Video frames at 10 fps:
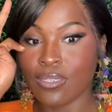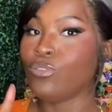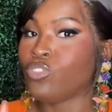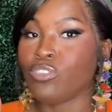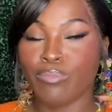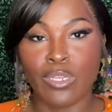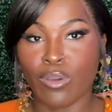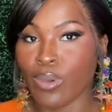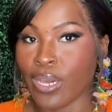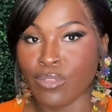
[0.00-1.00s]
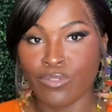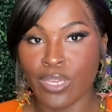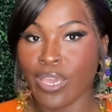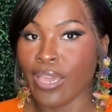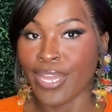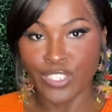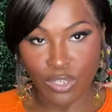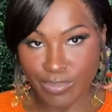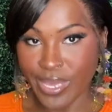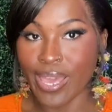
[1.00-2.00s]
you shouldn't be knowing how to do your hair at your
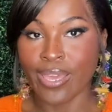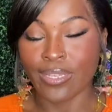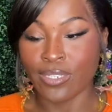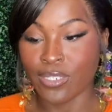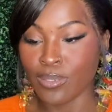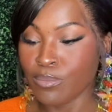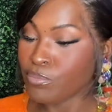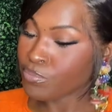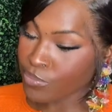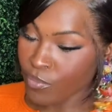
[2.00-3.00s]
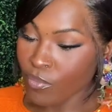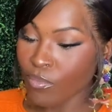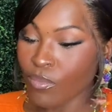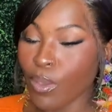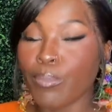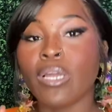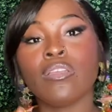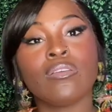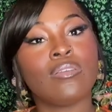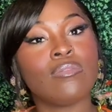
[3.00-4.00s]
big age.
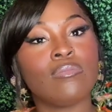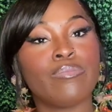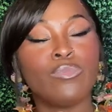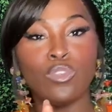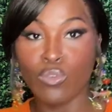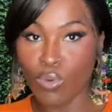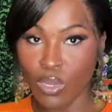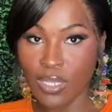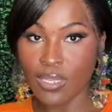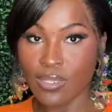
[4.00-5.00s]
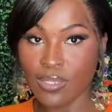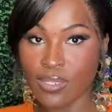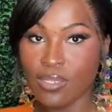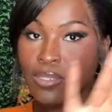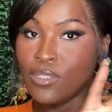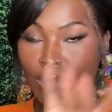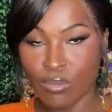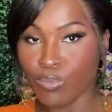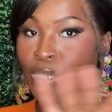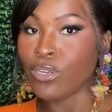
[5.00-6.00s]
But you on this,
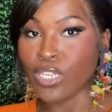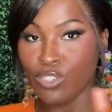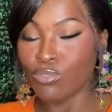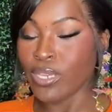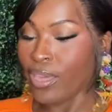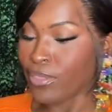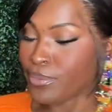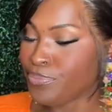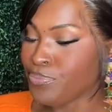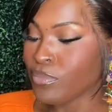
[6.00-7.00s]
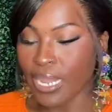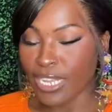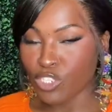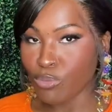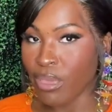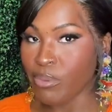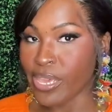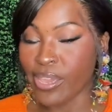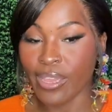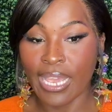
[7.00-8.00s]
so we going to get you together actual baby
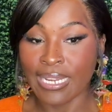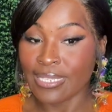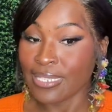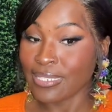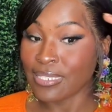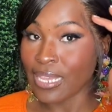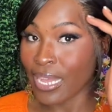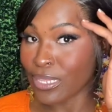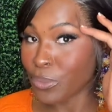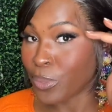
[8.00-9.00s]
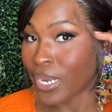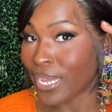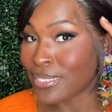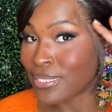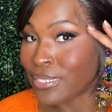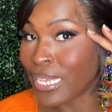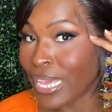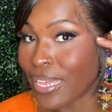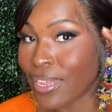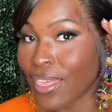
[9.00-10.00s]
hair. And that's exactly what I
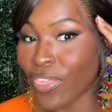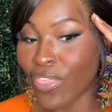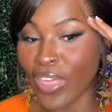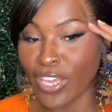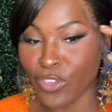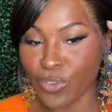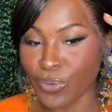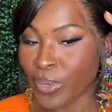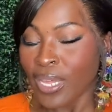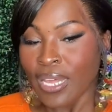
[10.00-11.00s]
did. Thank you.